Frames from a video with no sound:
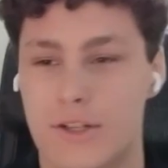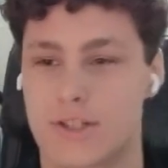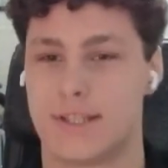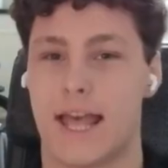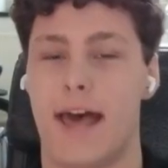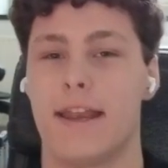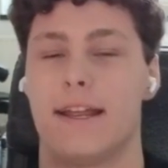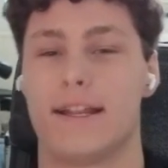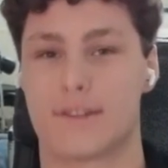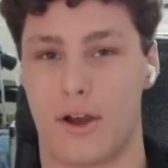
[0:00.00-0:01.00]
just that,
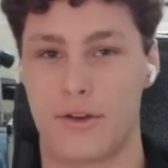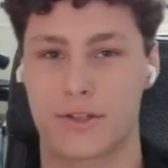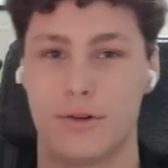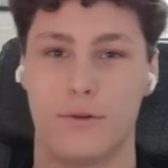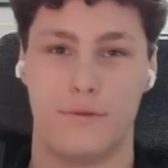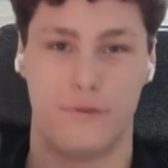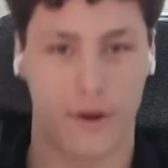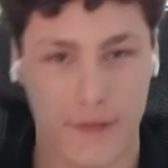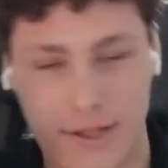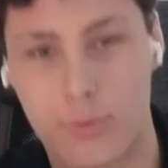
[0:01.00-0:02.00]
it's also
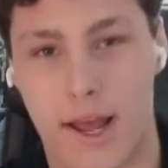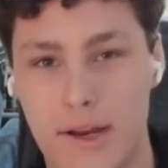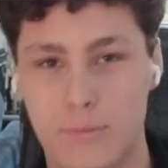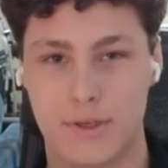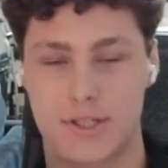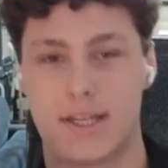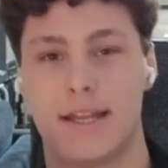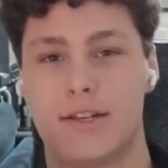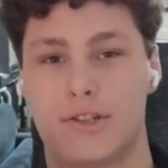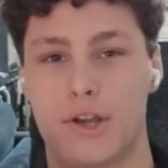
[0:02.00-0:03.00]
very quiet, which
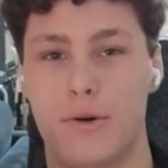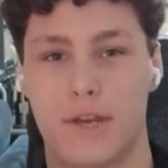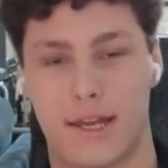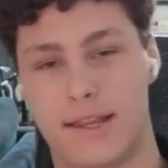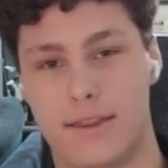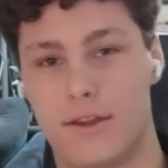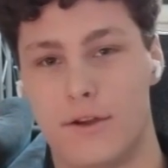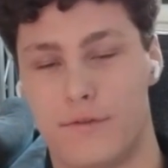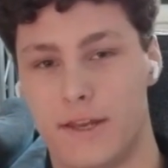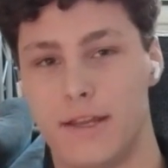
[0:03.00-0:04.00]
they showed in
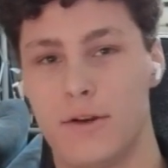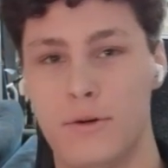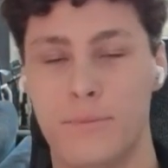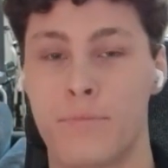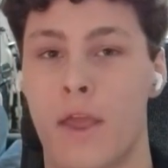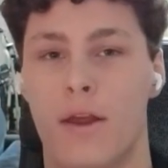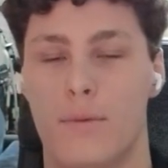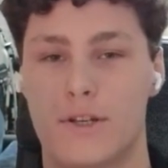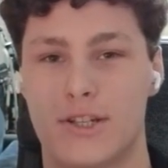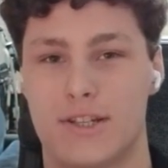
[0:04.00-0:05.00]
the video,
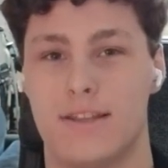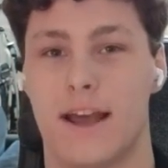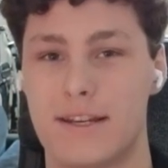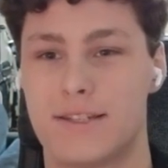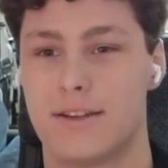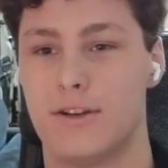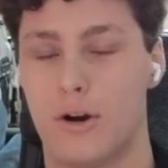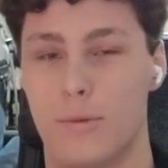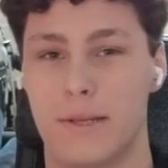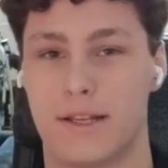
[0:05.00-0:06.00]
which is nice to
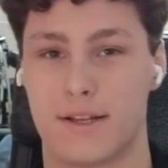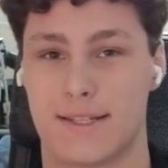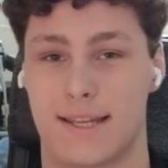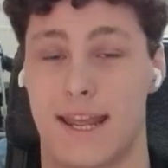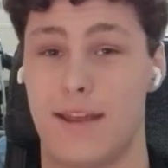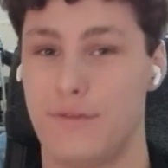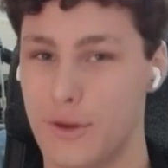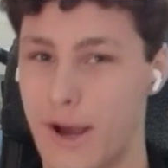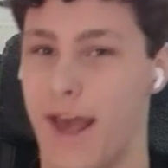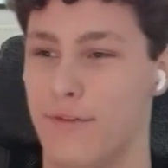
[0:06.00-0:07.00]
know because if
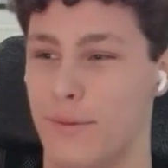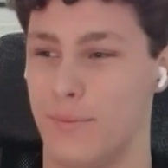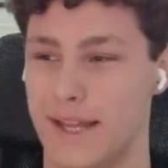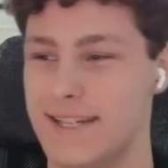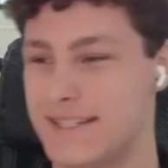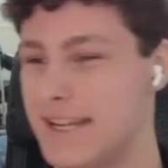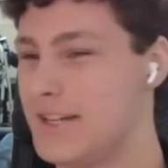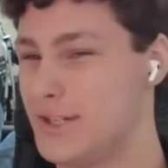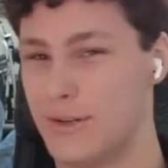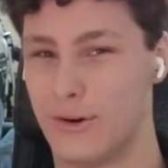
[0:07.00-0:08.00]
you have a
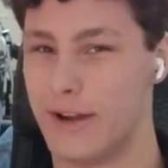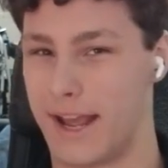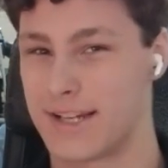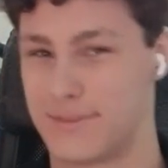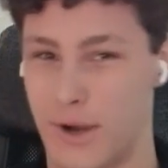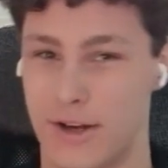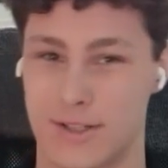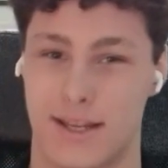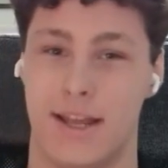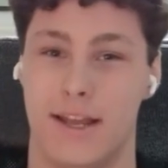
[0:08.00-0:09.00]
PlayStation or an
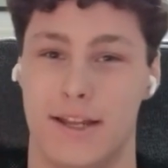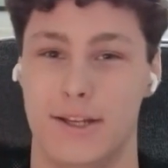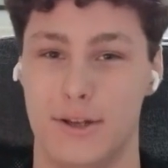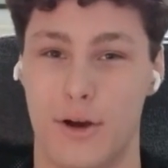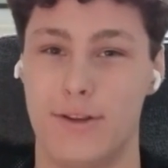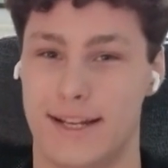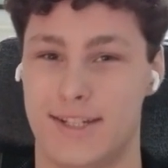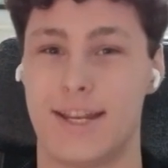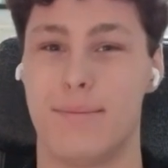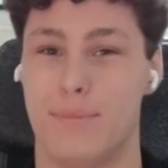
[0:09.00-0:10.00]
Xbox, you know that
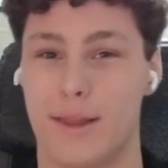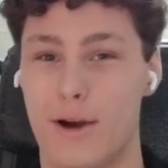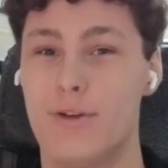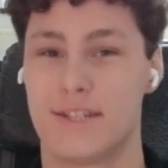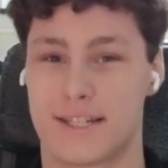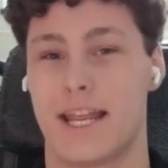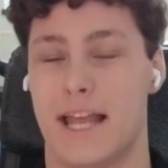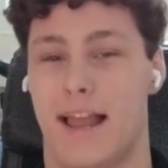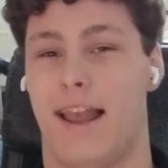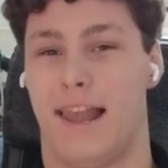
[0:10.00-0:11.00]
shit blows
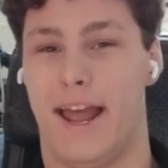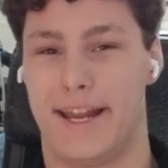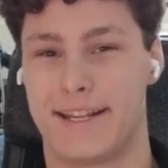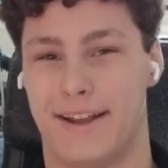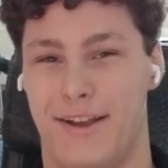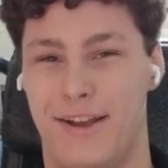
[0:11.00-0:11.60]
like